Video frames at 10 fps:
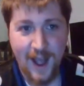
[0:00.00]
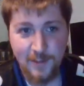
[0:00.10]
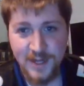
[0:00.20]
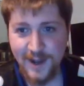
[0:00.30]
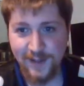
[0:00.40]

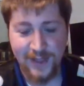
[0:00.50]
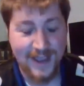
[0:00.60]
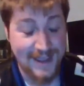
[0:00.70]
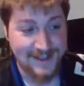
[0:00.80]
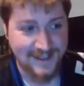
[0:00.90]
I'm talking
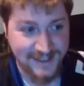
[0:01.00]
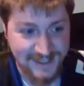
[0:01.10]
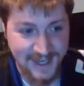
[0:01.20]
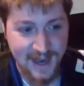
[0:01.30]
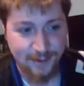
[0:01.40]
like
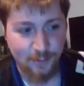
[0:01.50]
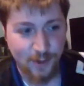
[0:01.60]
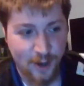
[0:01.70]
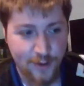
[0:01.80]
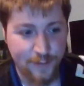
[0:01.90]
insane
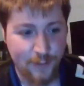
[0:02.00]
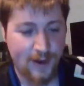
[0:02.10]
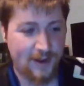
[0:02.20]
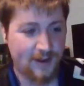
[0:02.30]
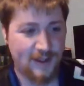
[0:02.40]

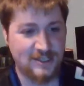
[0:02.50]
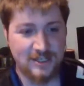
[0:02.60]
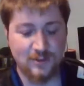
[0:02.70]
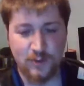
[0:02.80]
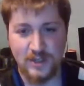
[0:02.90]
recovery. It's
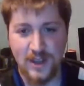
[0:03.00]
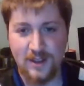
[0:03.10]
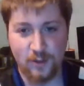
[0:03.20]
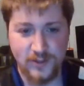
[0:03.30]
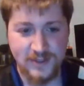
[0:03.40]
just
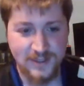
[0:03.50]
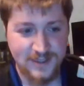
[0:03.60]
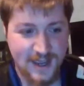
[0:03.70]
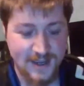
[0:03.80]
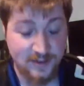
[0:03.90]
ridiculous.
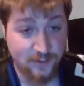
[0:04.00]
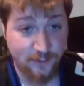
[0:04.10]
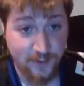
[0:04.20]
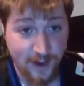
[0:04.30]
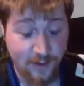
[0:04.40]
This guy is
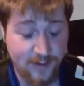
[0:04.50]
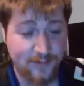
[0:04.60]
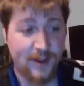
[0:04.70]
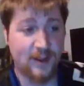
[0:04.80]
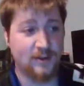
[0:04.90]
very
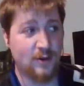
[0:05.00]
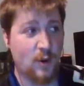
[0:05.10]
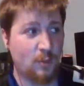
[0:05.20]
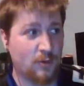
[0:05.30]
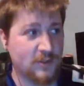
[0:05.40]
fucking
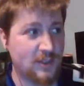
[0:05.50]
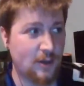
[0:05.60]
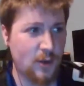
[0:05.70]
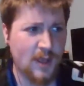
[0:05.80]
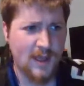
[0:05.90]
durable.
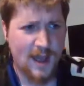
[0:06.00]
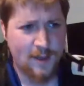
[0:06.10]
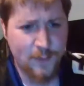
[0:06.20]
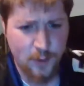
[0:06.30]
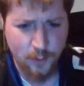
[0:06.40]
So
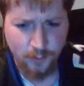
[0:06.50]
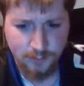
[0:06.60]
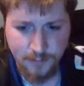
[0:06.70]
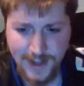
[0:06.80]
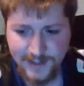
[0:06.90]
I view
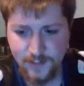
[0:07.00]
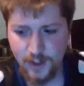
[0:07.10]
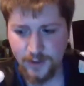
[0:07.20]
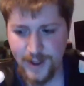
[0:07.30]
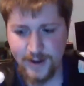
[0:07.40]

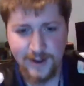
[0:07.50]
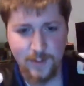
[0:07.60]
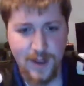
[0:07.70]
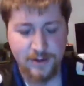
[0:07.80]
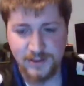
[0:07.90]
Masvidal knocking
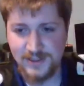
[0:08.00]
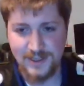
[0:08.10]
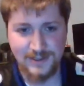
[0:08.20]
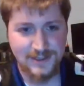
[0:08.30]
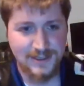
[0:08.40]
him out as
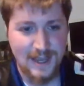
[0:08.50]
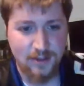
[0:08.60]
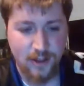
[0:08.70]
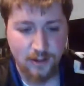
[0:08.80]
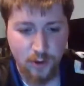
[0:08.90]

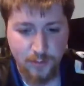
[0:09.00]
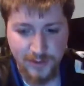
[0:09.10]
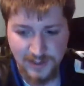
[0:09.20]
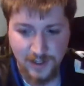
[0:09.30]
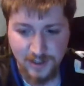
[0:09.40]
insanely low
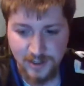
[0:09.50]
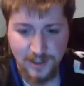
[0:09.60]
percentage.